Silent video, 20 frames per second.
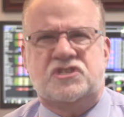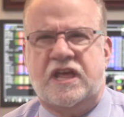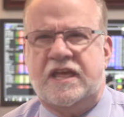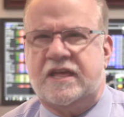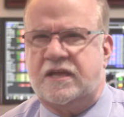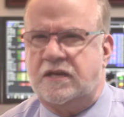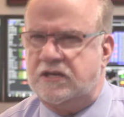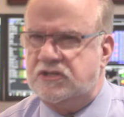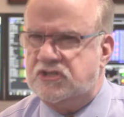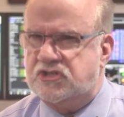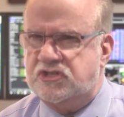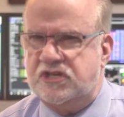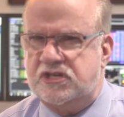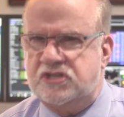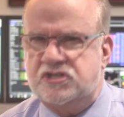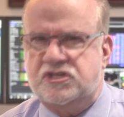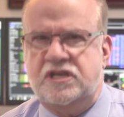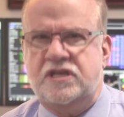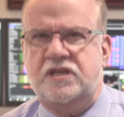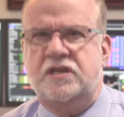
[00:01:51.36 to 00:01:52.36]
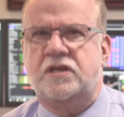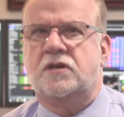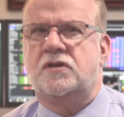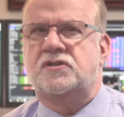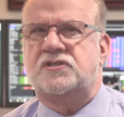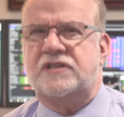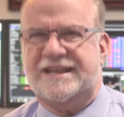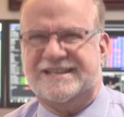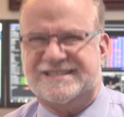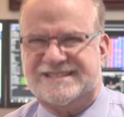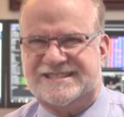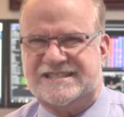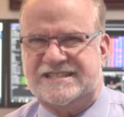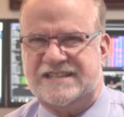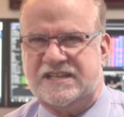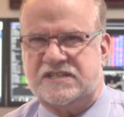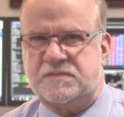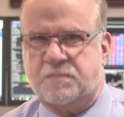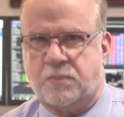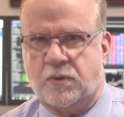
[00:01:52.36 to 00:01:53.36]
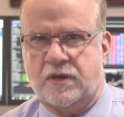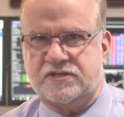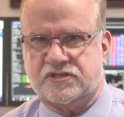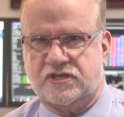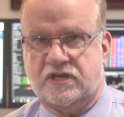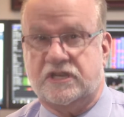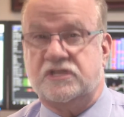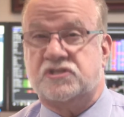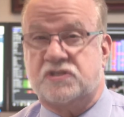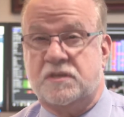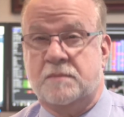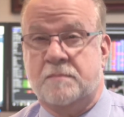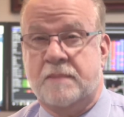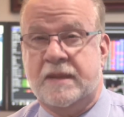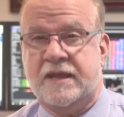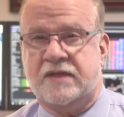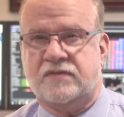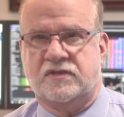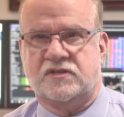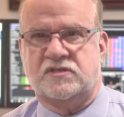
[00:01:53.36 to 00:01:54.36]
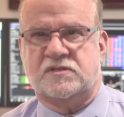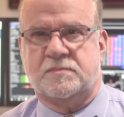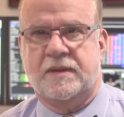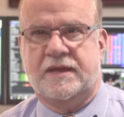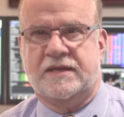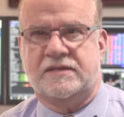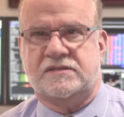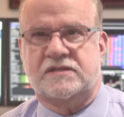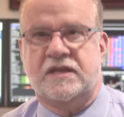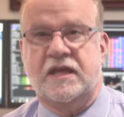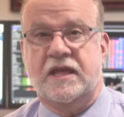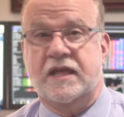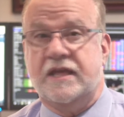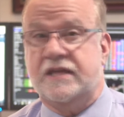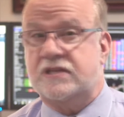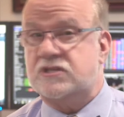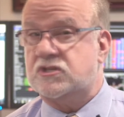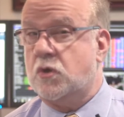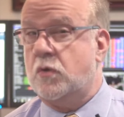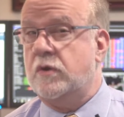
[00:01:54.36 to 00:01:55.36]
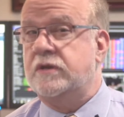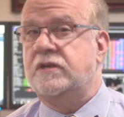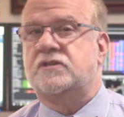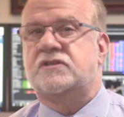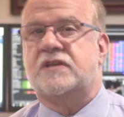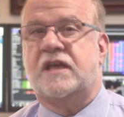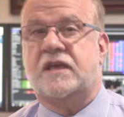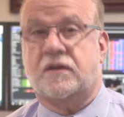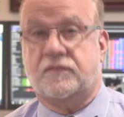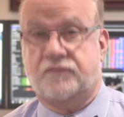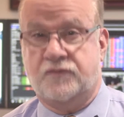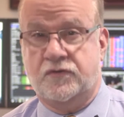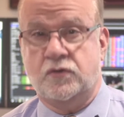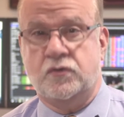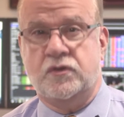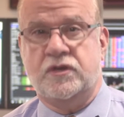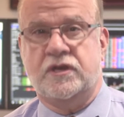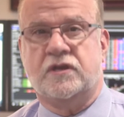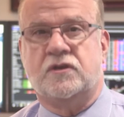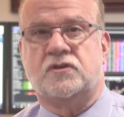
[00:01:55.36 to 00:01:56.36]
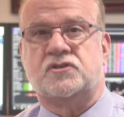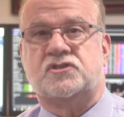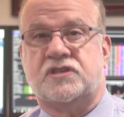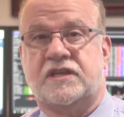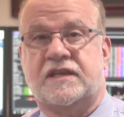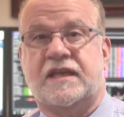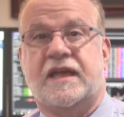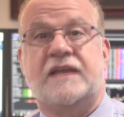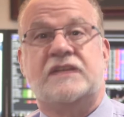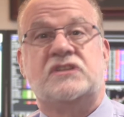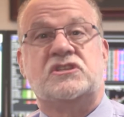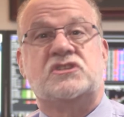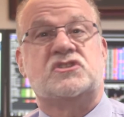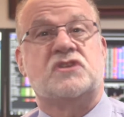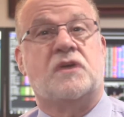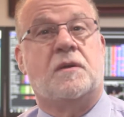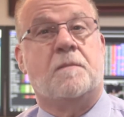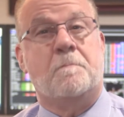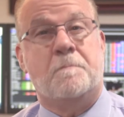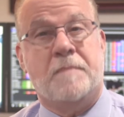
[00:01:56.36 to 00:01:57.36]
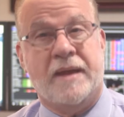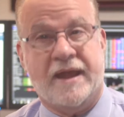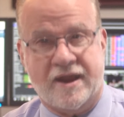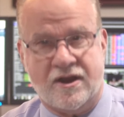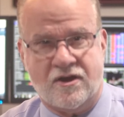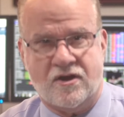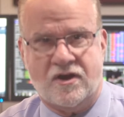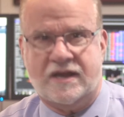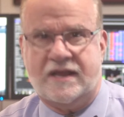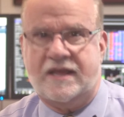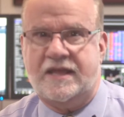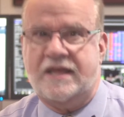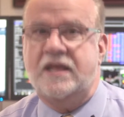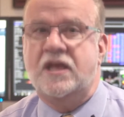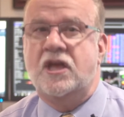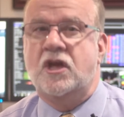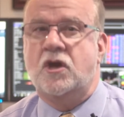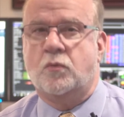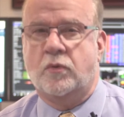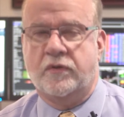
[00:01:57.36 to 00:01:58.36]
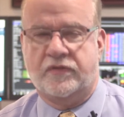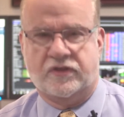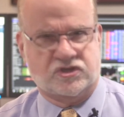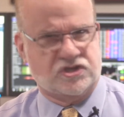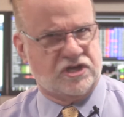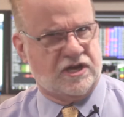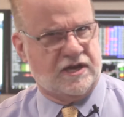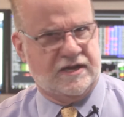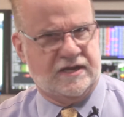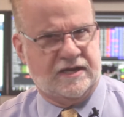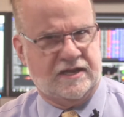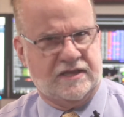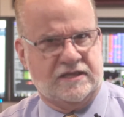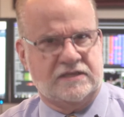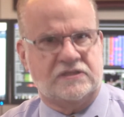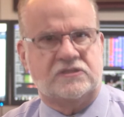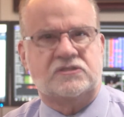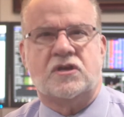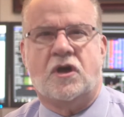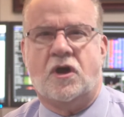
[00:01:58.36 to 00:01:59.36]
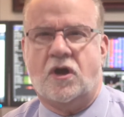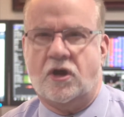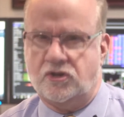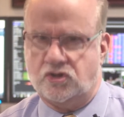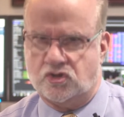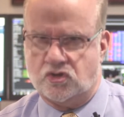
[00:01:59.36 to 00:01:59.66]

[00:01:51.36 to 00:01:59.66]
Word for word: taken us 60 years and six presidents to make this mess. It's going to take a few years to gain some parity with the Chinese on